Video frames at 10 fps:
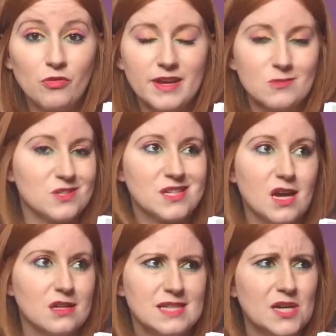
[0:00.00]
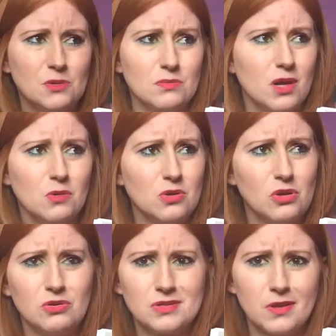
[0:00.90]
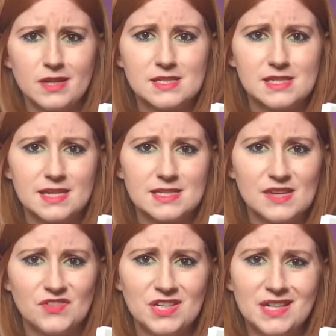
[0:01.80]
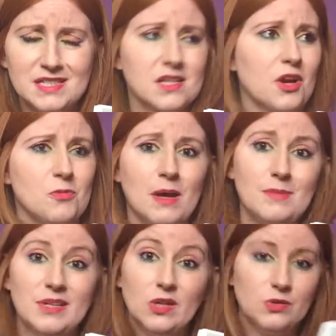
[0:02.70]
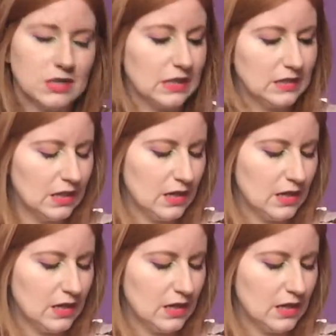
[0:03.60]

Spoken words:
It was cut down, oh god, like 6-7 years ago, maybe longer.